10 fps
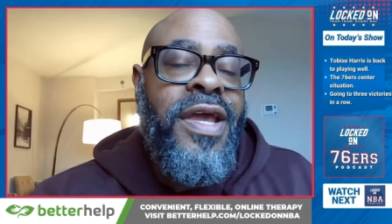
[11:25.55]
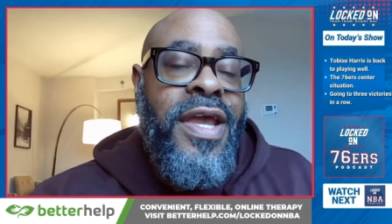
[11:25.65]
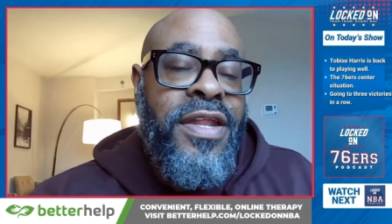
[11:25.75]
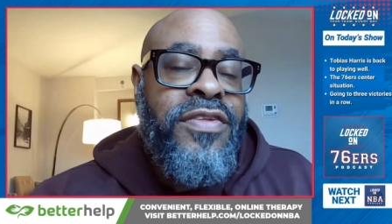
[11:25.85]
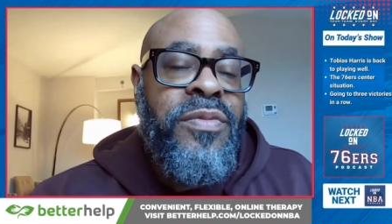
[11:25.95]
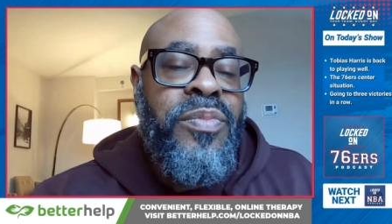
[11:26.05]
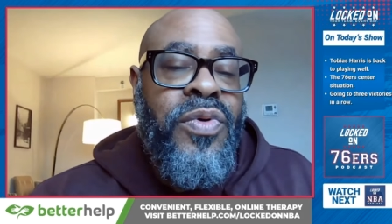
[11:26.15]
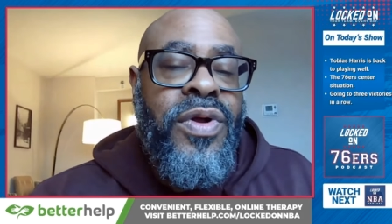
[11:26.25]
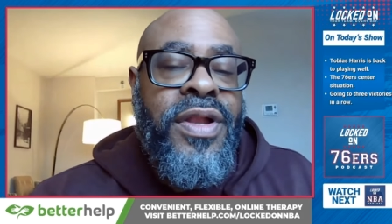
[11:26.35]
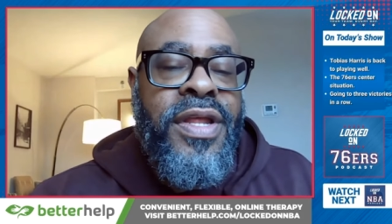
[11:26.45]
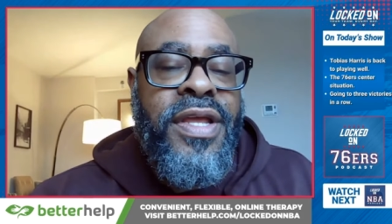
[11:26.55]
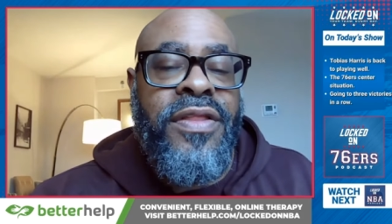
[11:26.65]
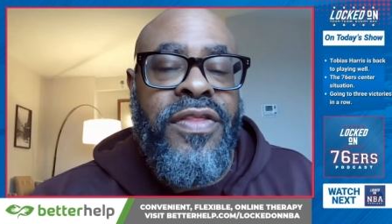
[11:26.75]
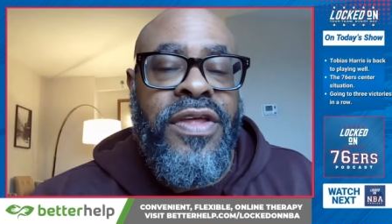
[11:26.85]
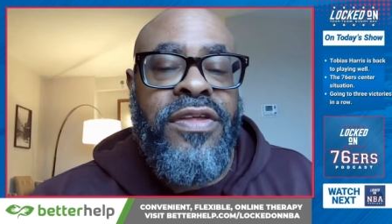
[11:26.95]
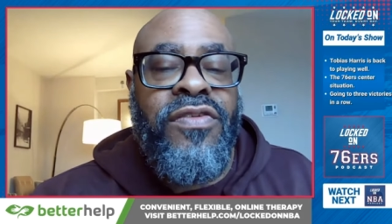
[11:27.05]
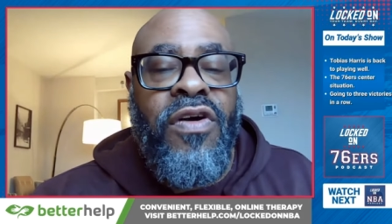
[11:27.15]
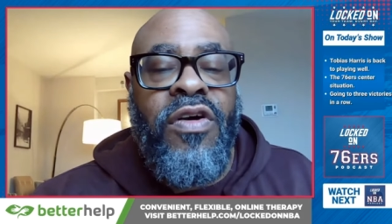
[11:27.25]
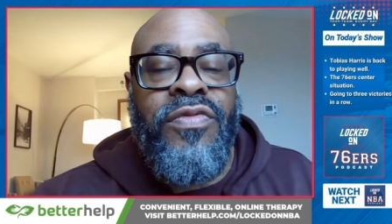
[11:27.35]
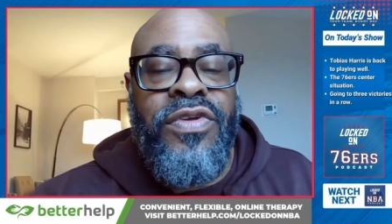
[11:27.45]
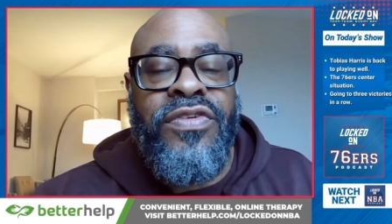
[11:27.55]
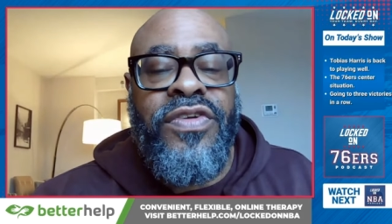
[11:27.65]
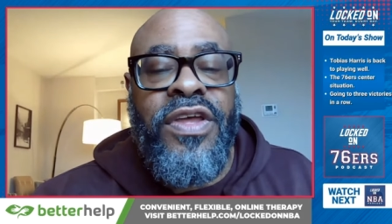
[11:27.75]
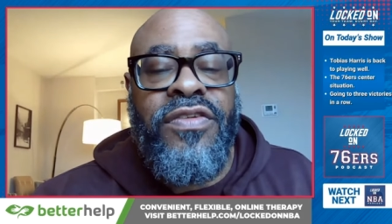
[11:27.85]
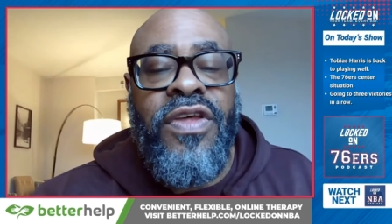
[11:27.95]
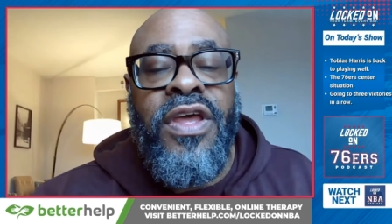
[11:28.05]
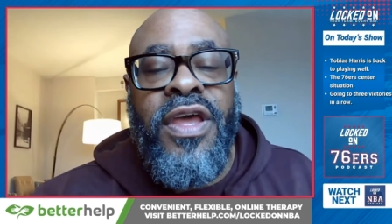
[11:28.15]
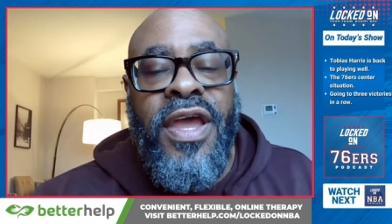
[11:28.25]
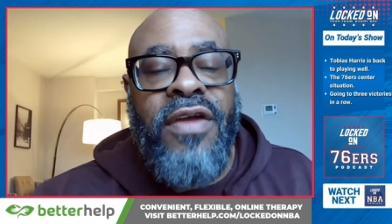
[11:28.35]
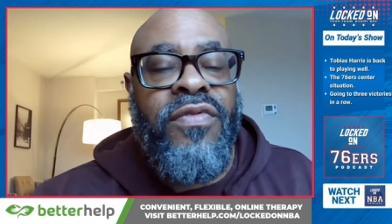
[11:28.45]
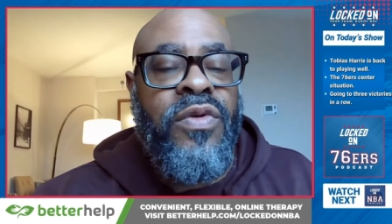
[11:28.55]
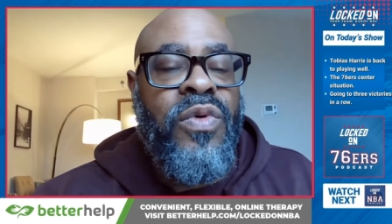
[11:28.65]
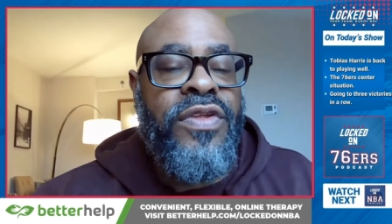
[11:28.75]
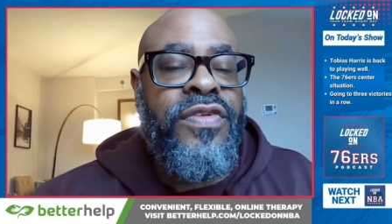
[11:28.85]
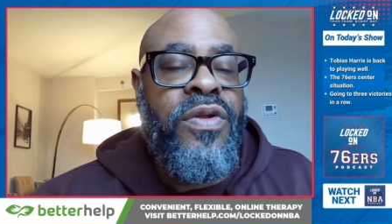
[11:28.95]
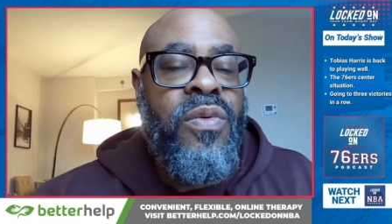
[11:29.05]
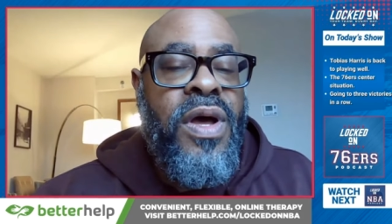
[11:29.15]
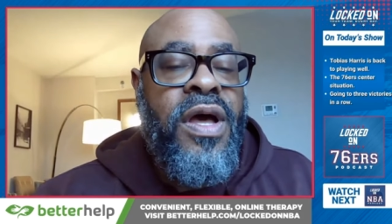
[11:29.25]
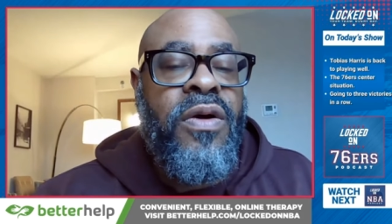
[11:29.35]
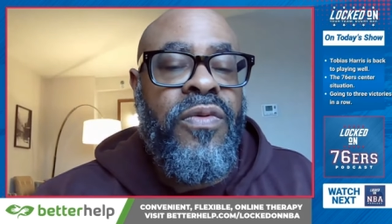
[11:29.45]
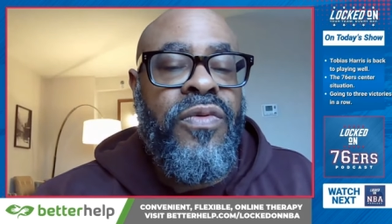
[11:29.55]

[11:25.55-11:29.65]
and it's important to get things off your chest every once in a while.